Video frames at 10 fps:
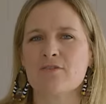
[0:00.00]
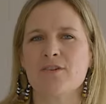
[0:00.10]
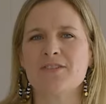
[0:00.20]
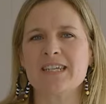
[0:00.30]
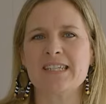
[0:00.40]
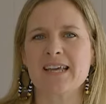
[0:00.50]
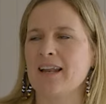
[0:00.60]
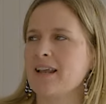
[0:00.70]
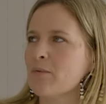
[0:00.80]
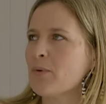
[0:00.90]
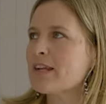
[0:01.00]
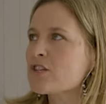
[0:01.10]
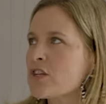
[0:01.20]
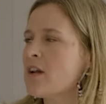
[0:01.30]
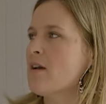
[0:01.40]
groove detailing,
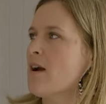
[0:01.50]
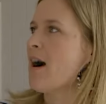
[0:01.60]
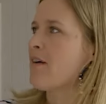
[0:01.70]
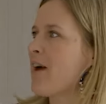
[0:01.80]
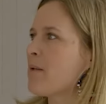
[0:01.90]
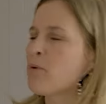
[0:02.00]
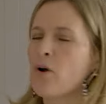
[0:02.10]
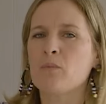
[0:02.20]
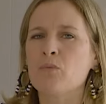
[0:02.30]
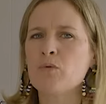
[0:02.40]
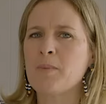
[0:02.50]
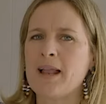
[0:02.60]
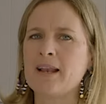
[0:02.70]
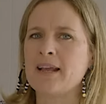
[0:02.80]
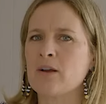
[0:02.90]
which I've had put on wall
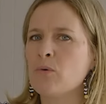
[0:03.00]
panelling